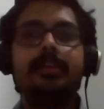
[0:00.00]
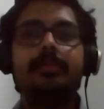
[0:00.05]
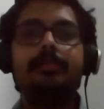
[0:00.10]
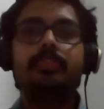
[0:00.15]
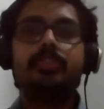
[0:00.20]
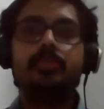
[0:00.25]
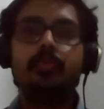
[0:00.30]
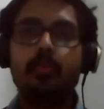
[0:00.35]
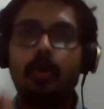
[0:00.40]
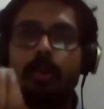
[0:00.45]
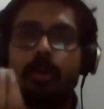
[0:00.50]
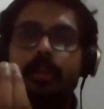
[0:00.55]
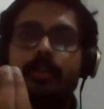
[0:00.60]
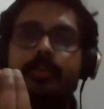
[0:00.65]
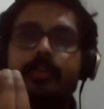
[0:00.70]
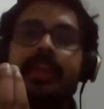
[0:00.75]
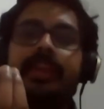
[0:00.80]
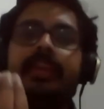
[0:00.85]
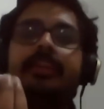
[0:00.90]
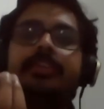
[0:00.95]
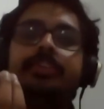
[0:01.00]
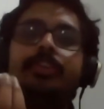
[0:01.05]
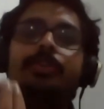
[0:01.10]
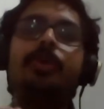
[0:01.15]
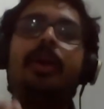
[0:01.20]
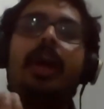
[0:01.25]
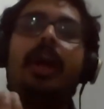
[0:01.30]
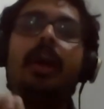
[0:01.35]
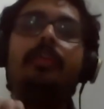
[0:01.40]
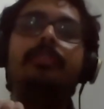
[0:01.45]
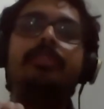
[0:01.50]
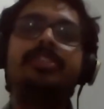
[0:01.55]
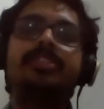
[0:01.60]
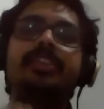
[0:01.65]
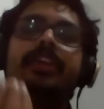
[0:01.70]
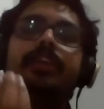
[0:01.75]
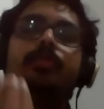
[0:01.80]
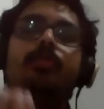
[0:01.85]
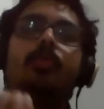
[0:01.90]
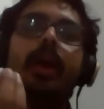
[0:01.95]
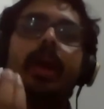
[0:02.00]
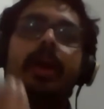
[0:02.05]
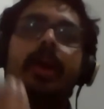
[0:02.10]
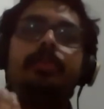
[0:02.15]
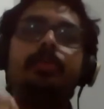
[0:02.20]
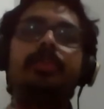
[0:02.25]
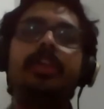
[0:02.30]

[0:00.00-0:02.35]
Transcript: Because whatever energy you have is required